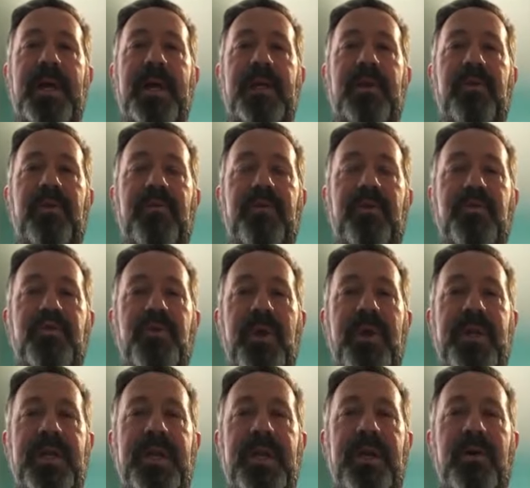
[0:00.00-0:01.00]
you know, if you're
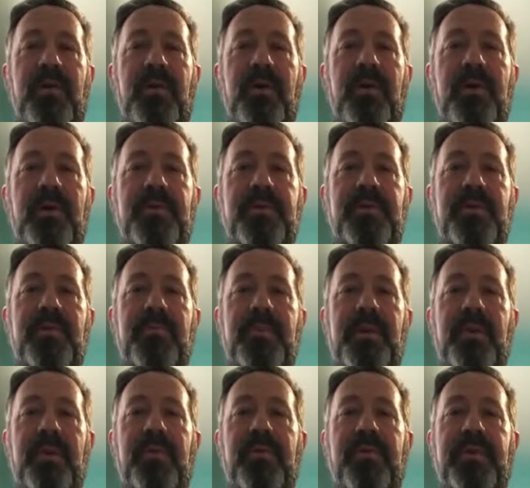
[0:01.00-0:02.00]
trying to get cargo to the
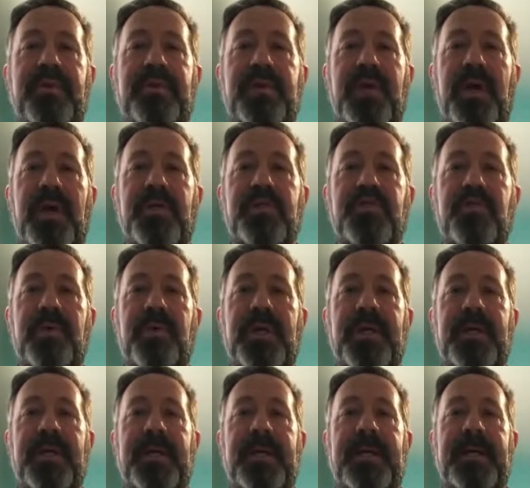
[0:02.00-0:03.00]
middle of this
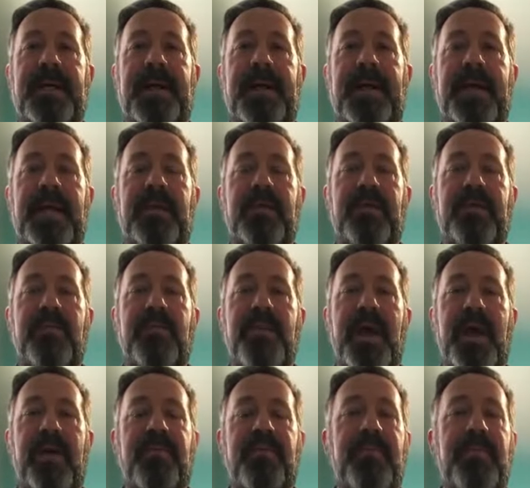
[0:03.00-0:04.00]
country, uh, it, the
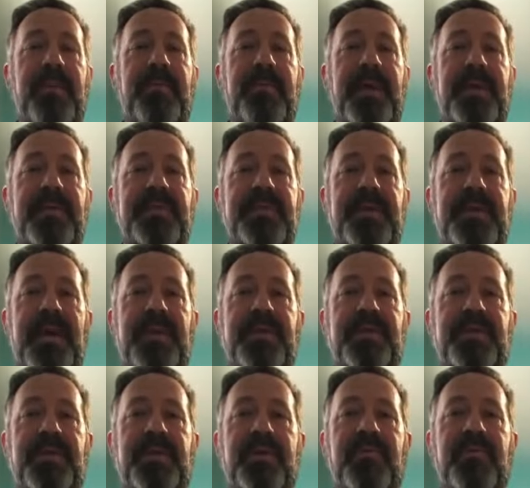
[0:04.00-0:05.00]
math may make
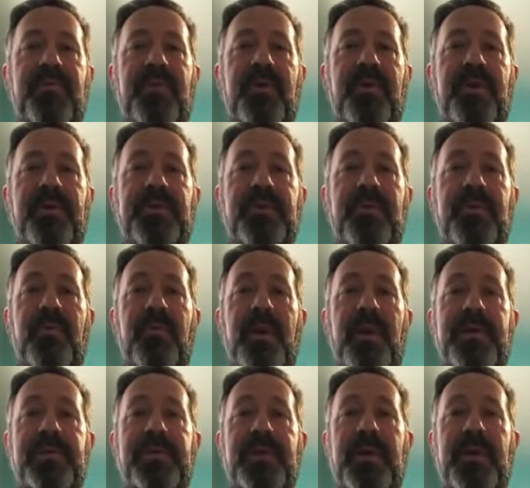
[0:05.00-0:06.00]
sense to divert it to the
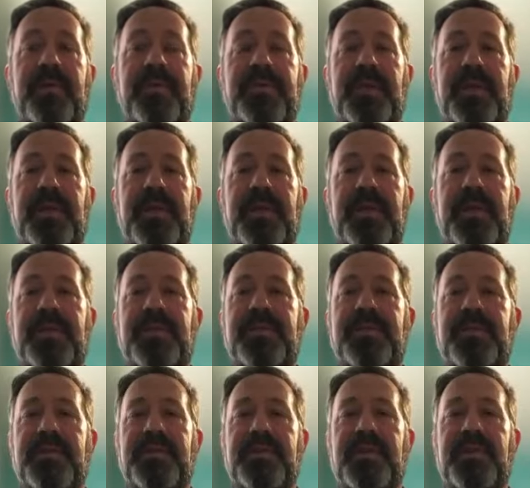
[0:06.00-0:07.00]
west coast. And again, these
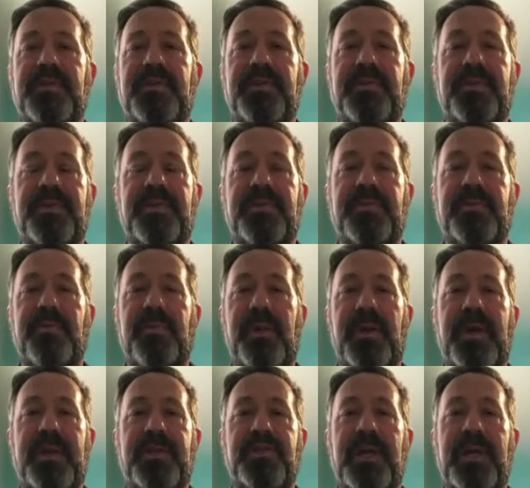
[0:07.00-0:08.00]
decisions in the
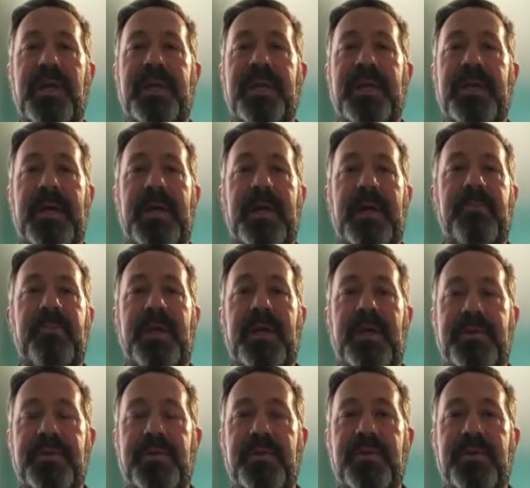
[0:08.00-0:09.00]
supply chain,
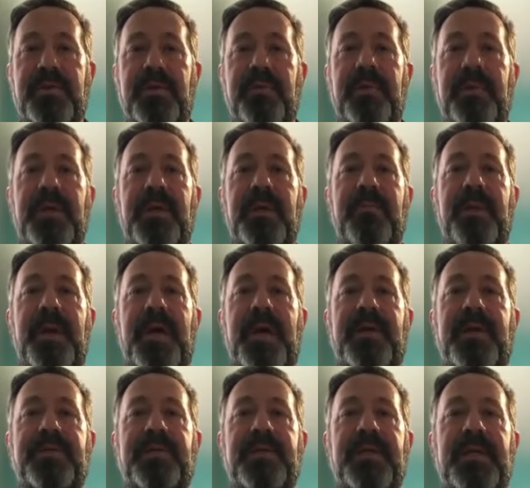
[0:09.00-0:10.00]
because there's limited
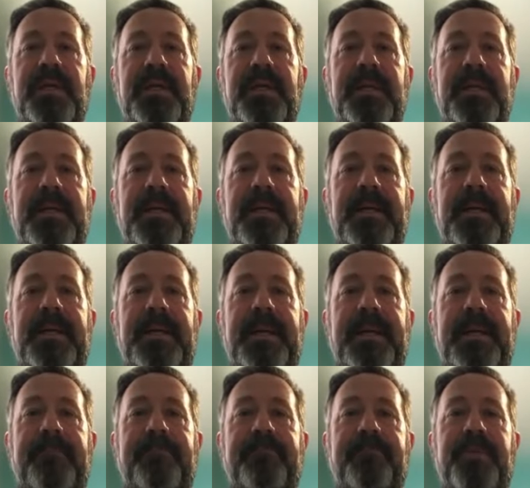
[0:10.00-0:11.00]
capacity,
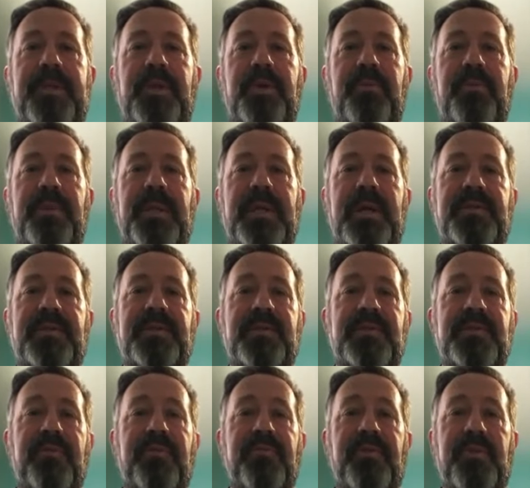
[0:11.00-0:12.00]
um, you know, because
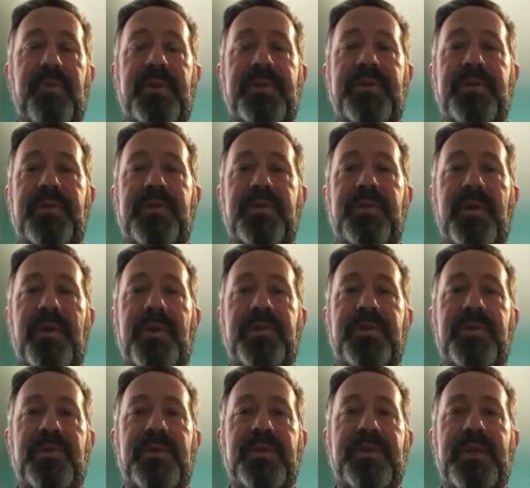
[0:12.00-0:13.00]
it's a fluid
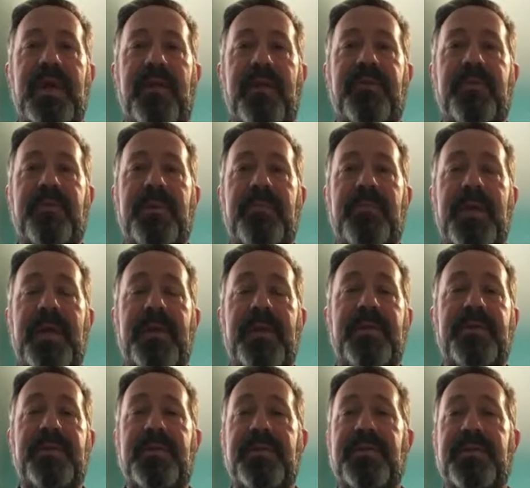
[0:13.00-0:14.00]
situation, these have to be made.
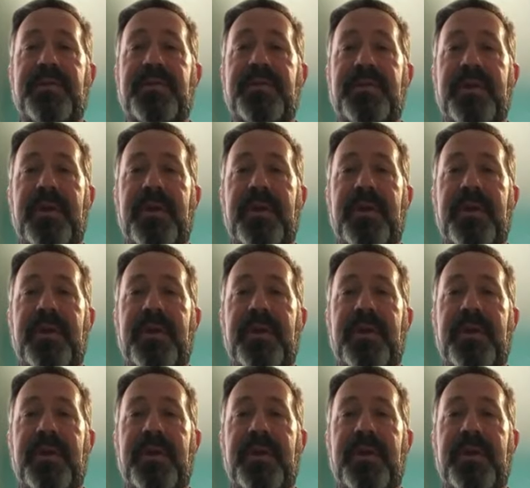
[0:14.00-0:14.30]
These decisions